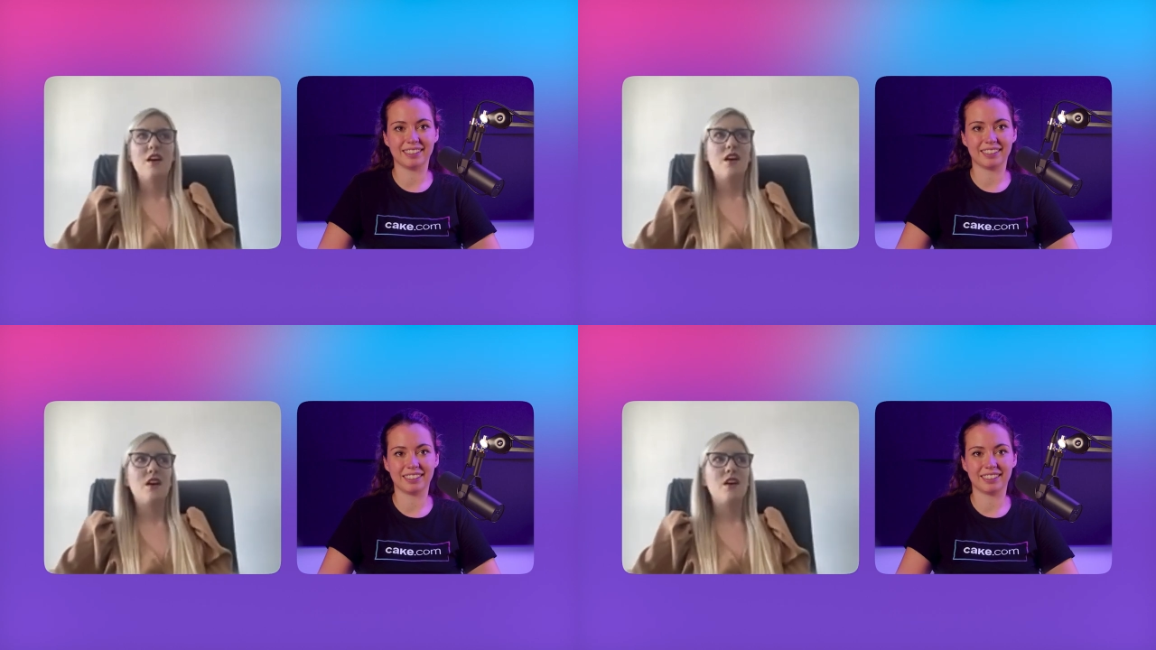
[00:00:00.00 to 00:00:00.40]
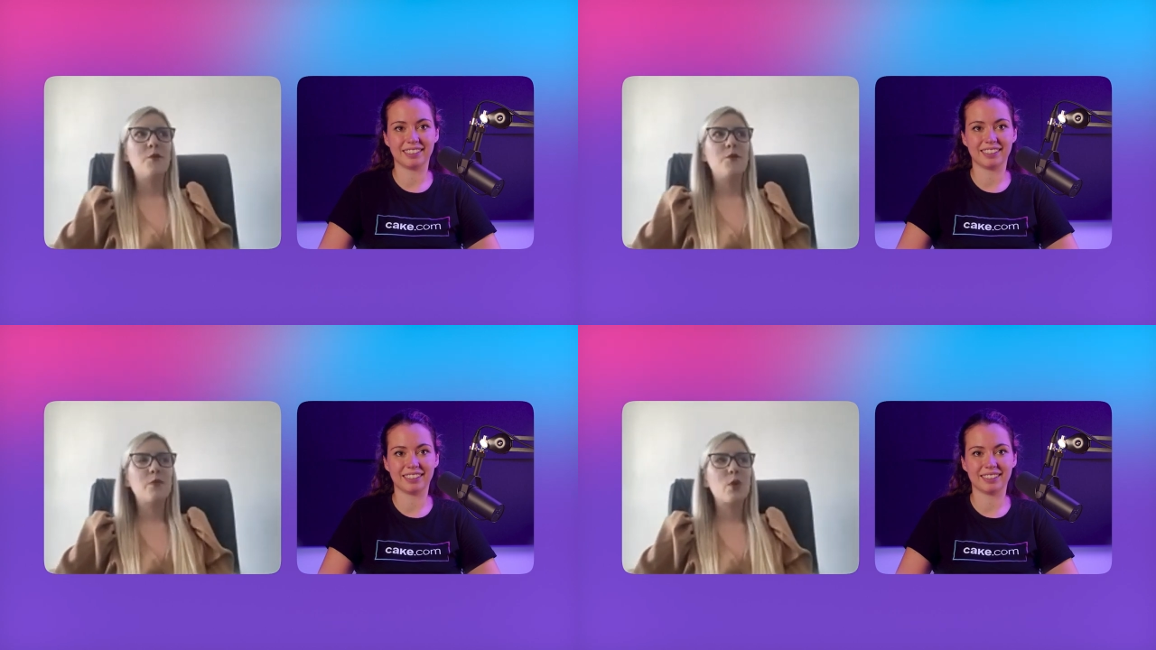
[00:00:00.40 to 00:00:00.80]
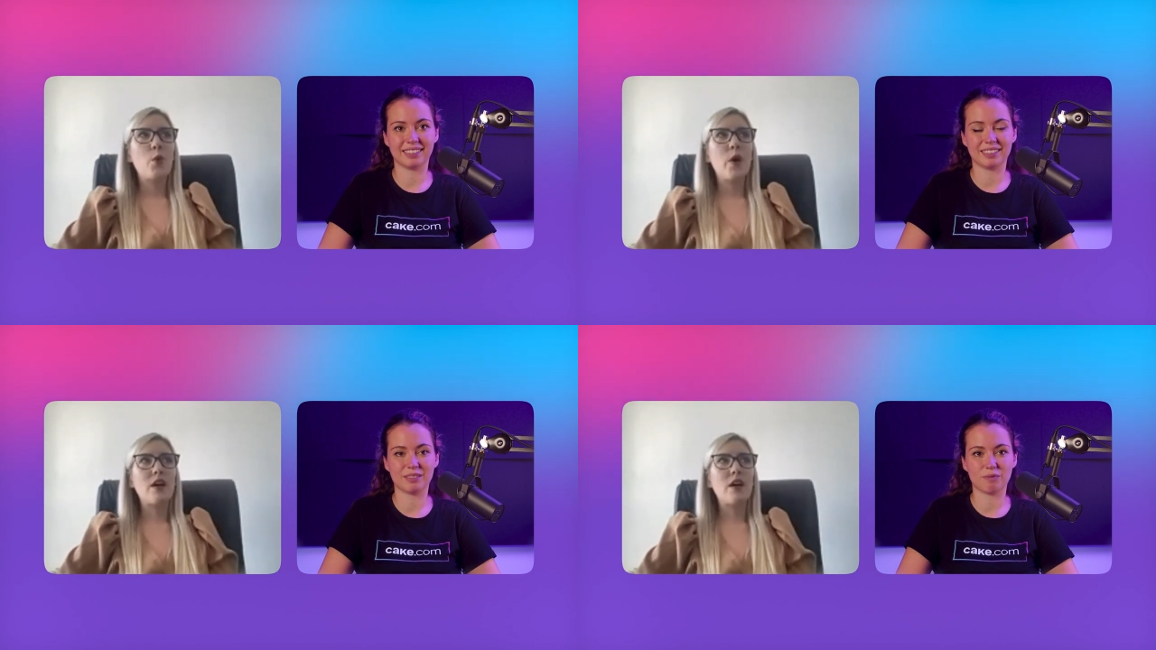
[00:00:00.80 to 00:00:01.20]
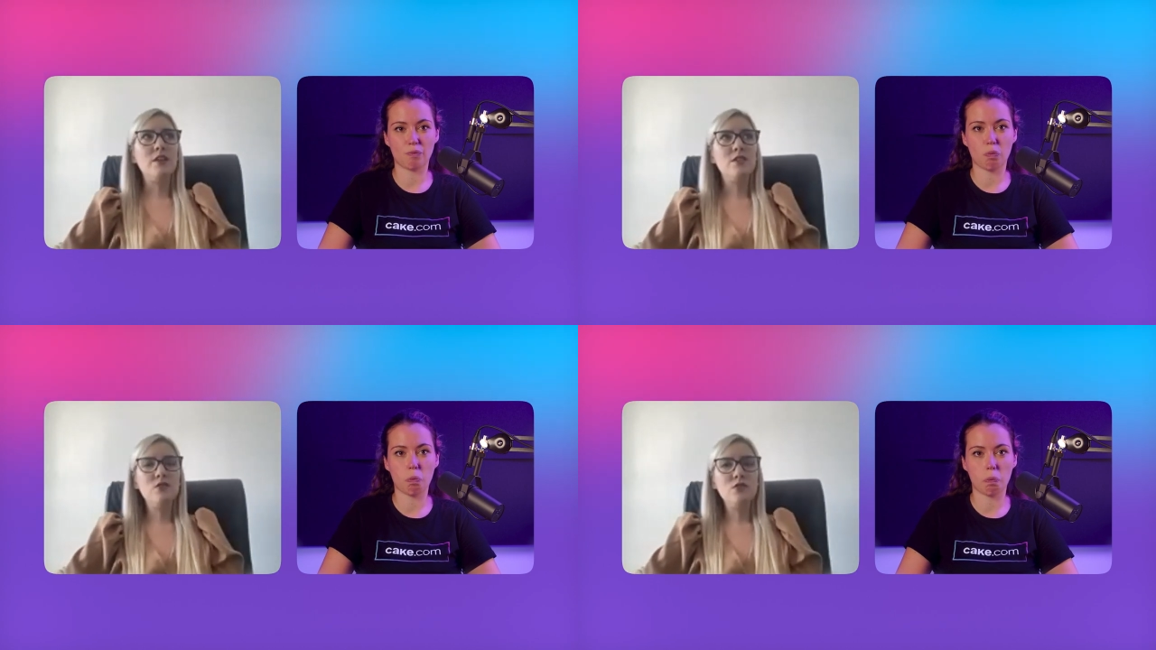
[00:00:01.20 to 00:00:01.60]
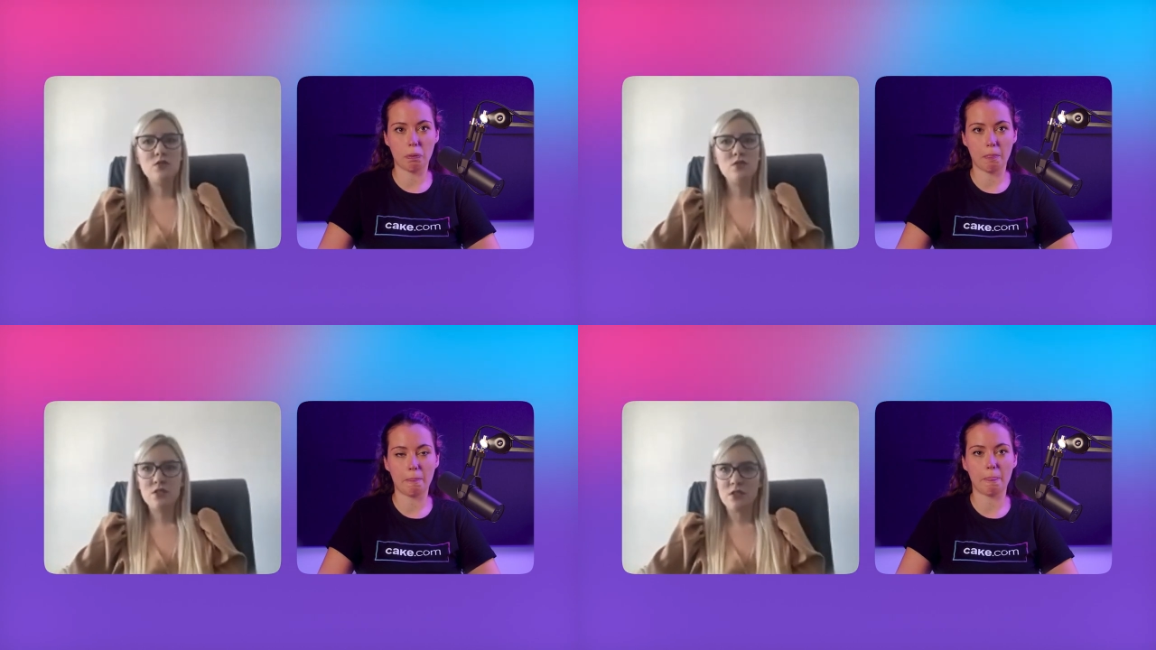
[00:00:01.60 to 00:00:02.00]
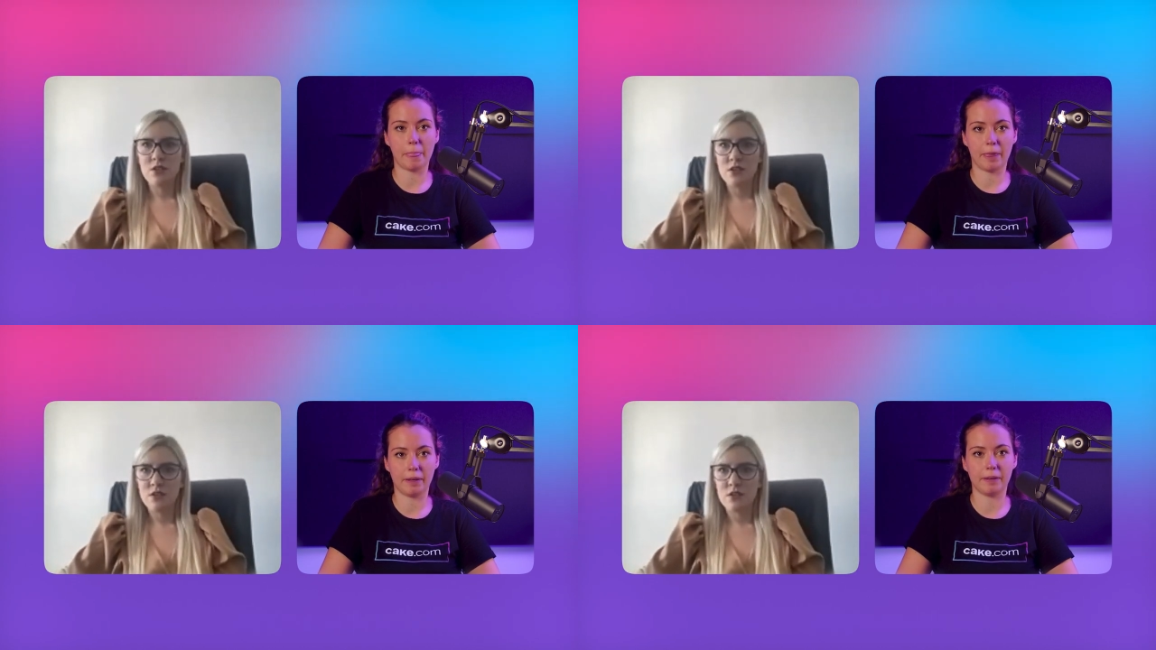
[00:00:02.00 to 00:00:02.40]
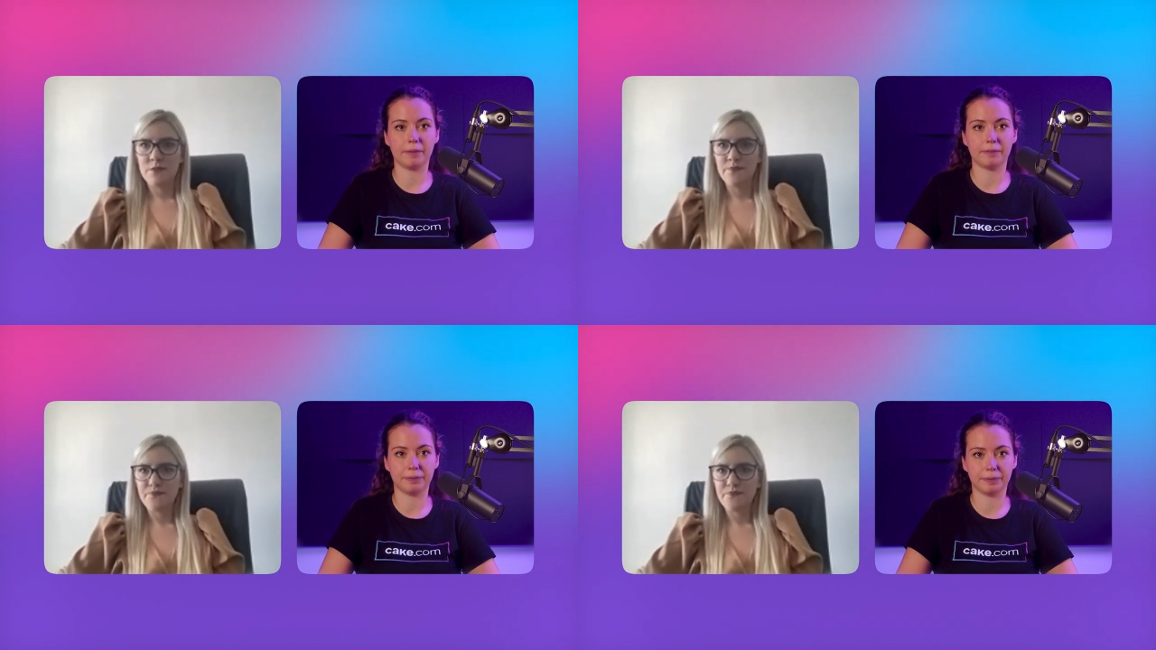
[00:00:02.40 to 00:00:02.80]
Speaker 1: um, well i used uh,